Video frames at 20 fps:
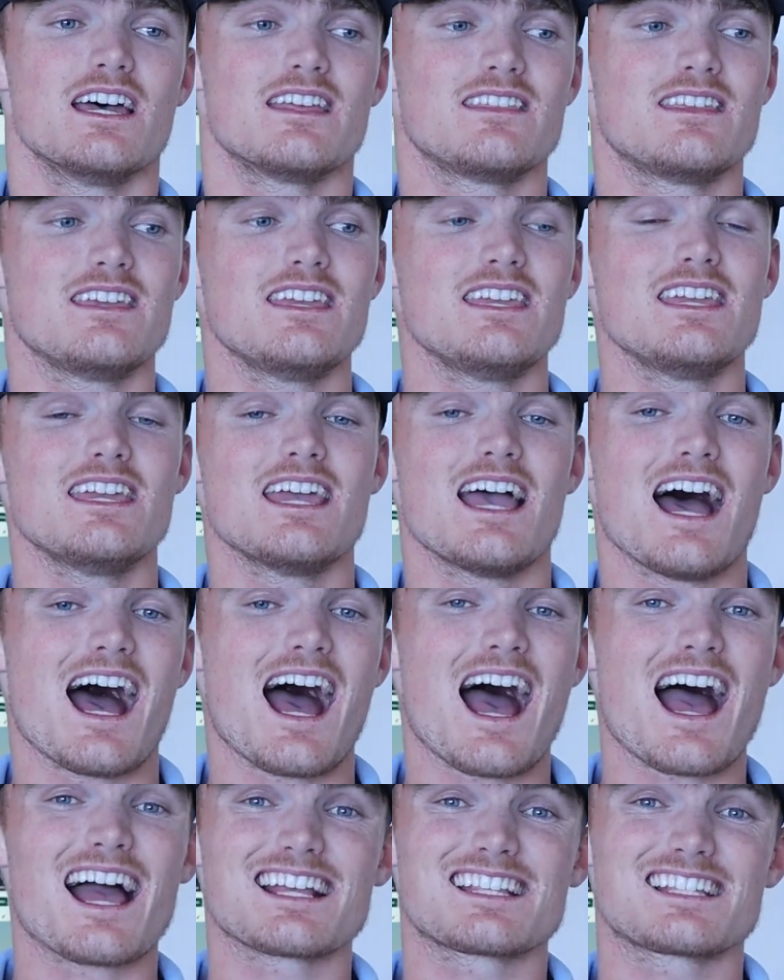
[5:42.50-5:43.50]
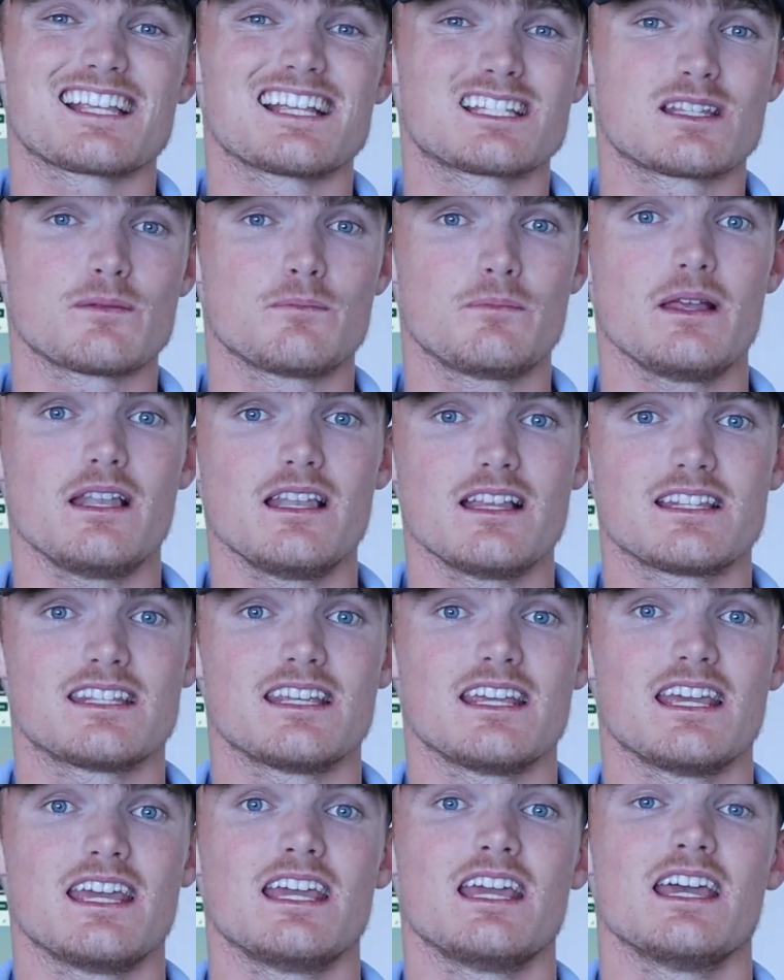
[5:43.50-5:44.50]
the
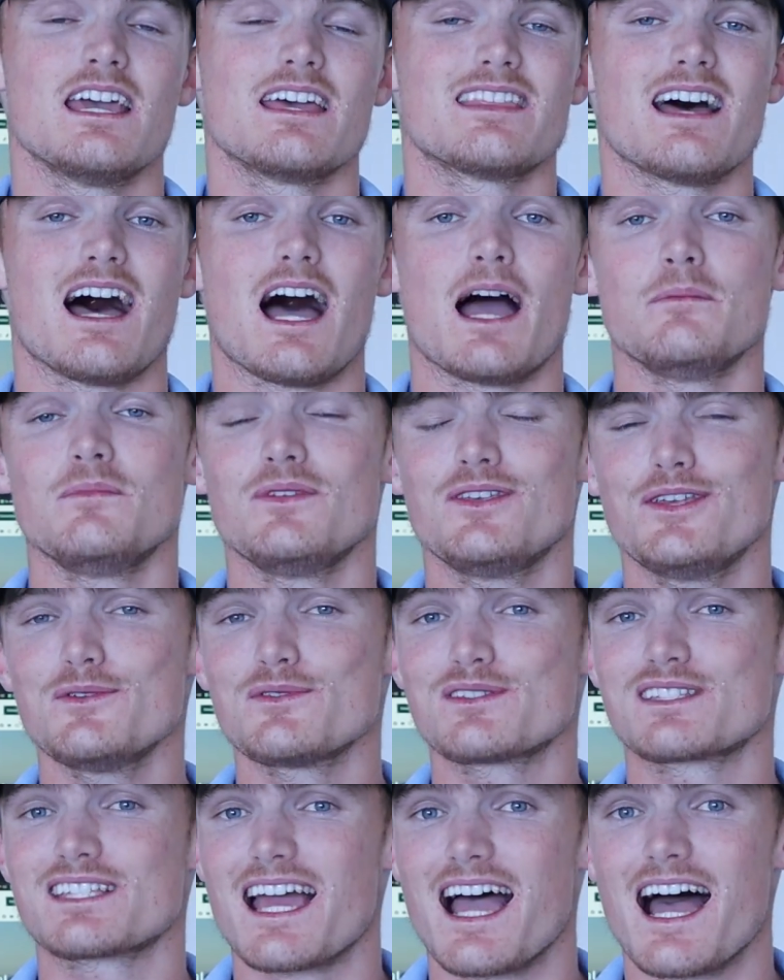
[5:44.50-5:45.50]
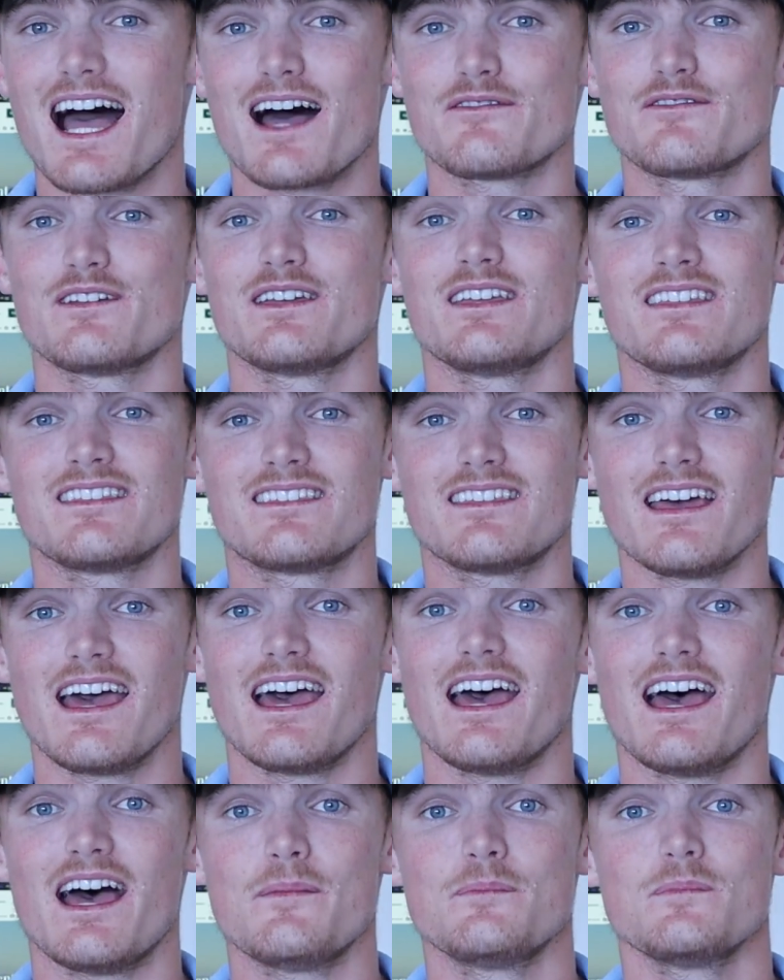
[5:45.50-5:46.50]
accessibility that I'm used to having
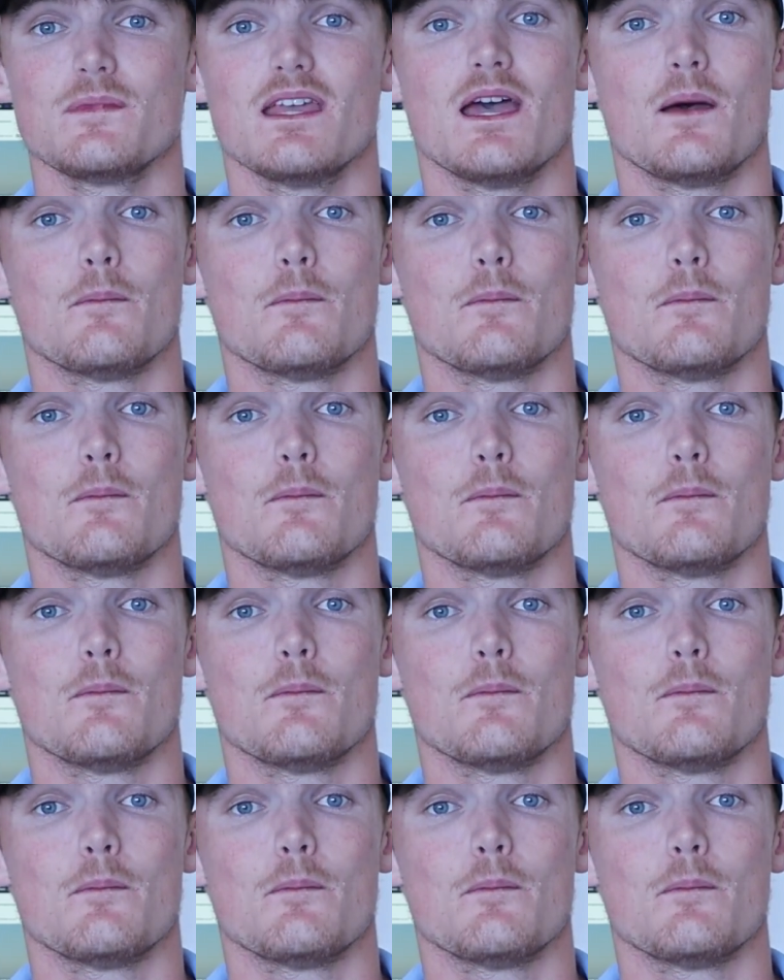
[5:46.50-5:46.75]
there,